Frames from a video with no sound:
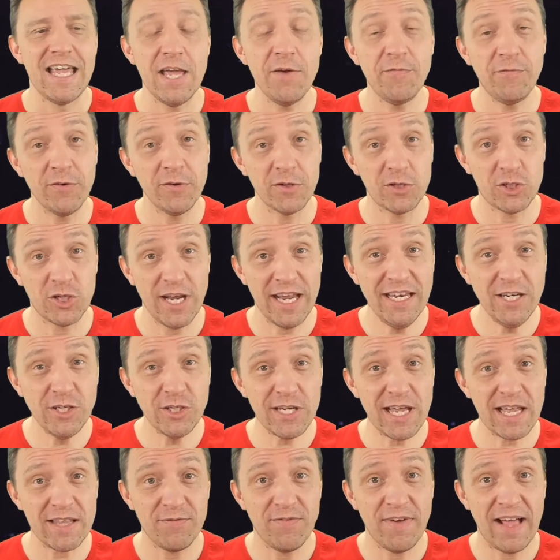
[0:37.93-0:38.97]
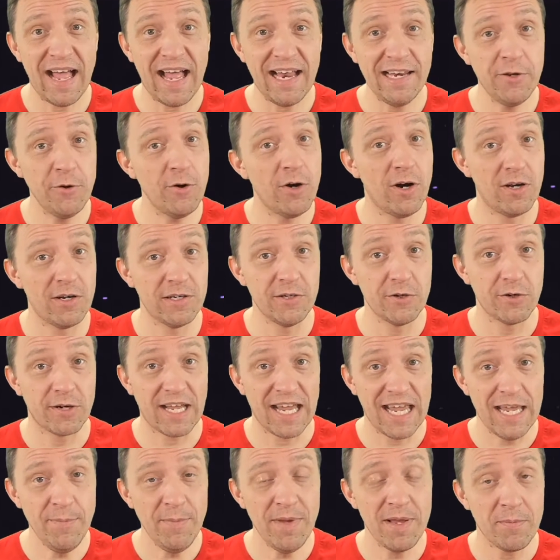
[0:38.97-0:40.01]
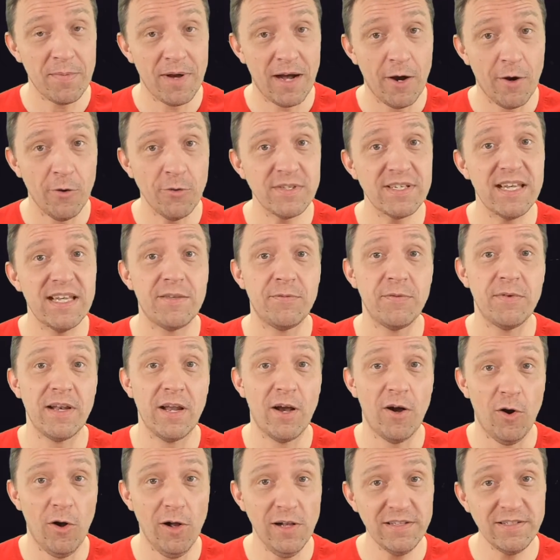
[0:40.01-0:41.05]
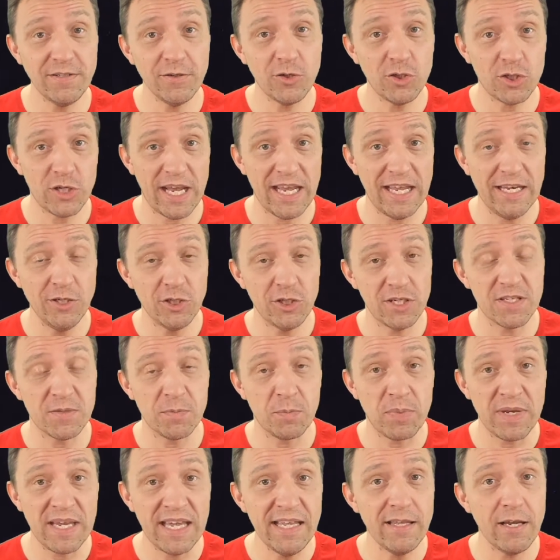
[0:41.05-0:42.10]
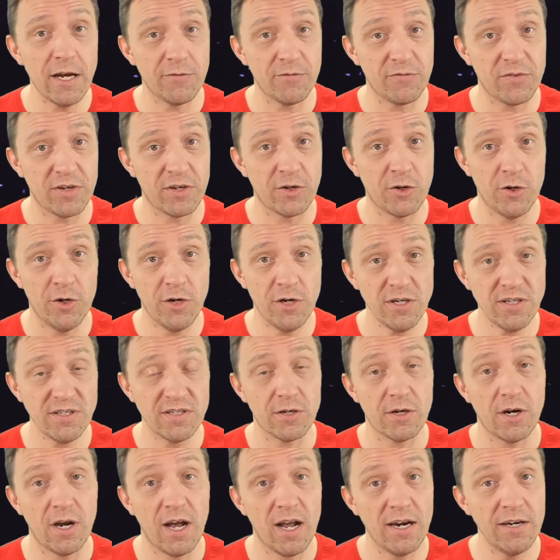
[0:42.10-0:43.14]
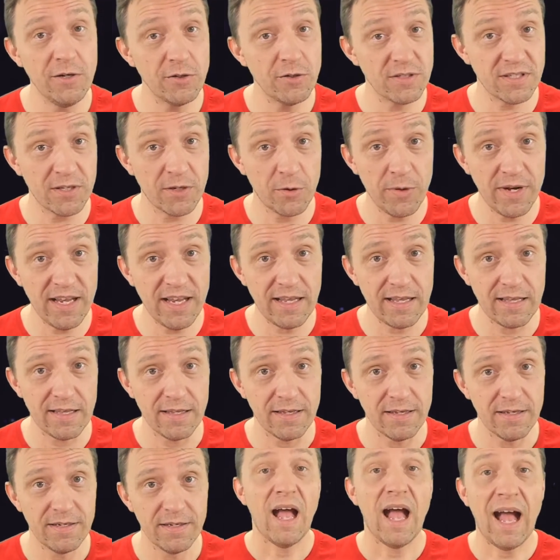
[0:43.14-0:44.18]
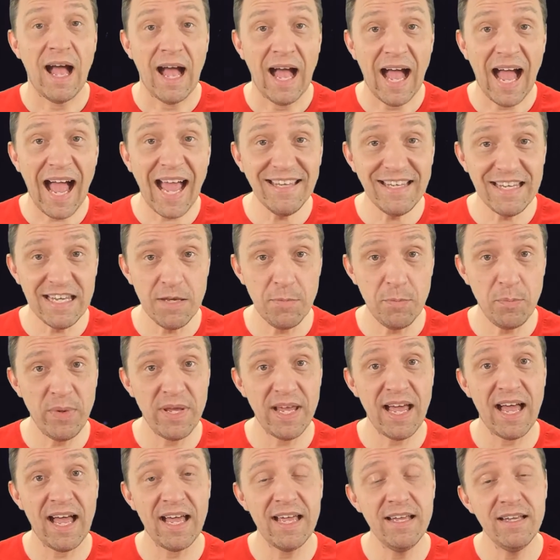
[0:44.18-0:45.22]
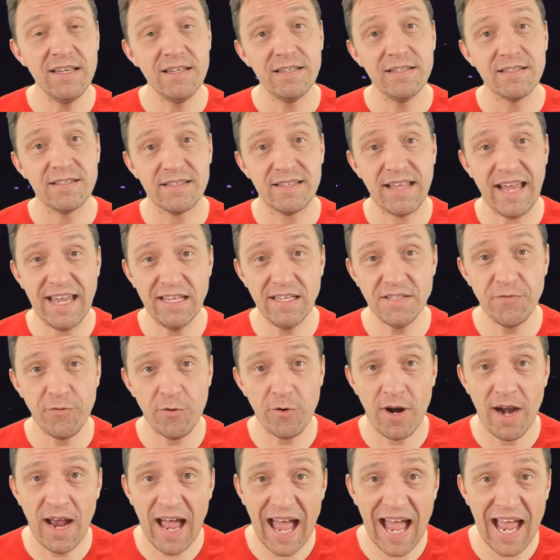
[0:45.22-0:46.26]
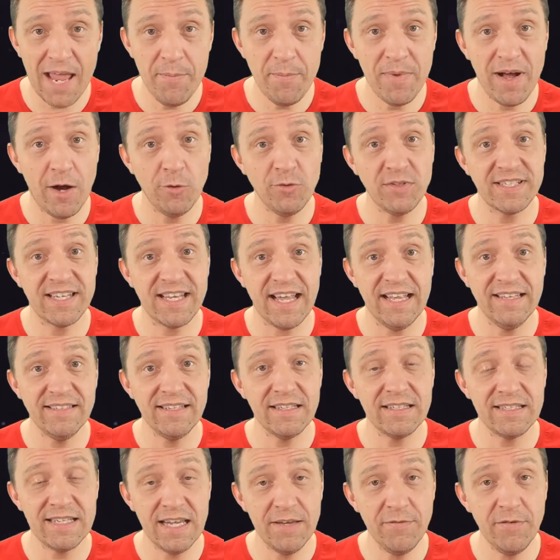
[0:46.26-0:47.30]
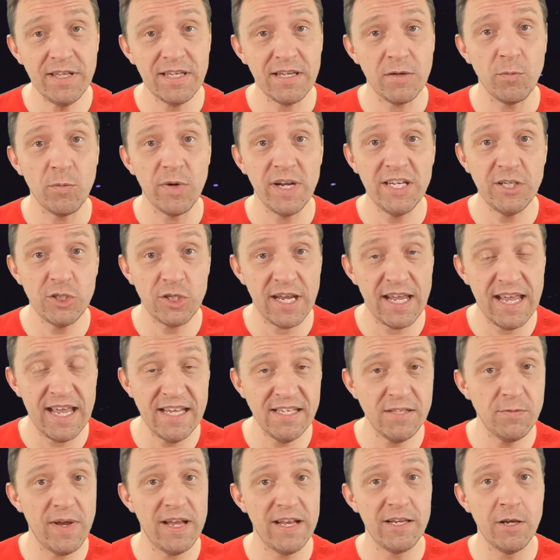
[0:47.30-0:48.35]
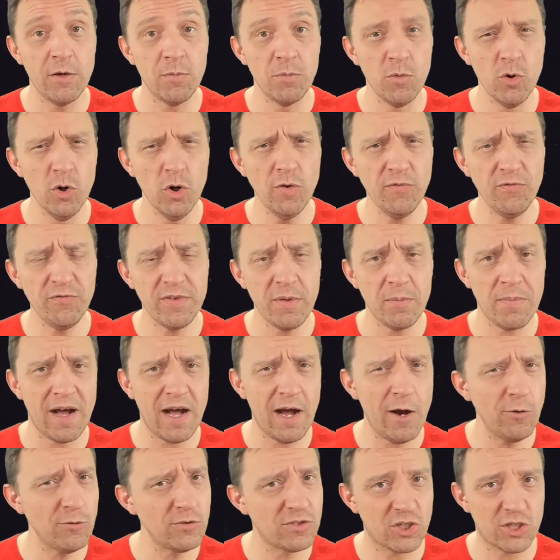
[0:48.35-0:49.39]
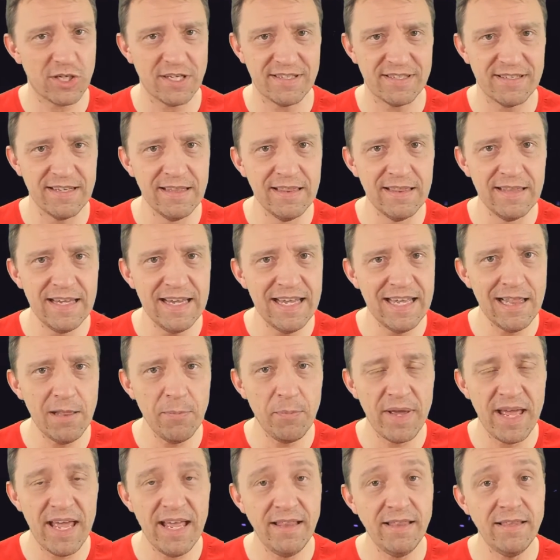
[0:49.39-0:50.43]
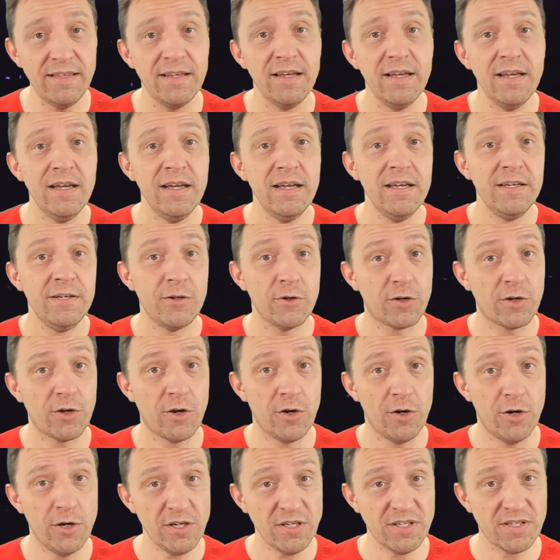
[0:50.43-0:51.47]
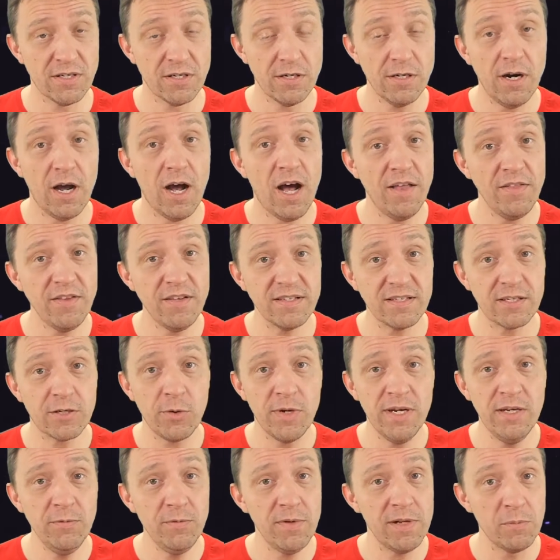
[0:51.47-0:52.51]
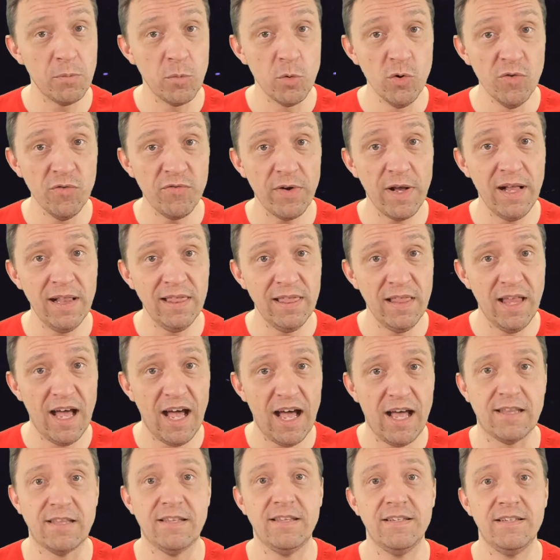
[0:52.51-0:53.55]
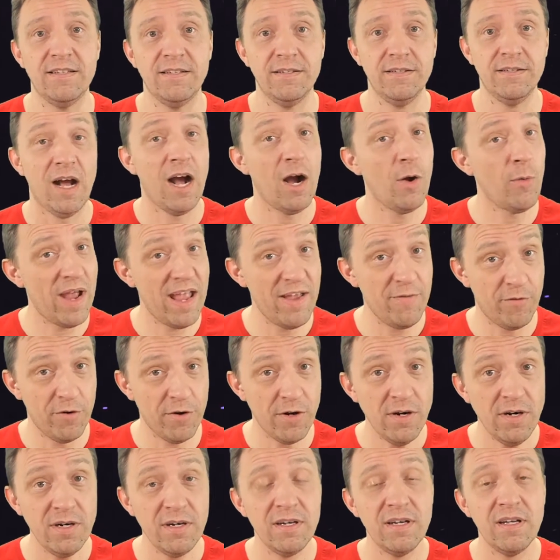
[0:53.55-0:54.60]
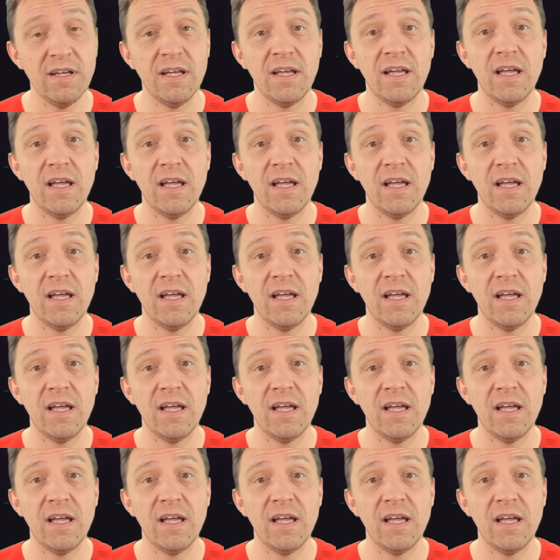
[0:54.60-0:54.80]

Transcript: If you change that value on your gaming mouse, it will also change the speed of the cursor on your screen. A high DPI stands for a high mouse sensitivity, which is when you move the mouse just a little bit, your cursor on the screen will move a lot. However,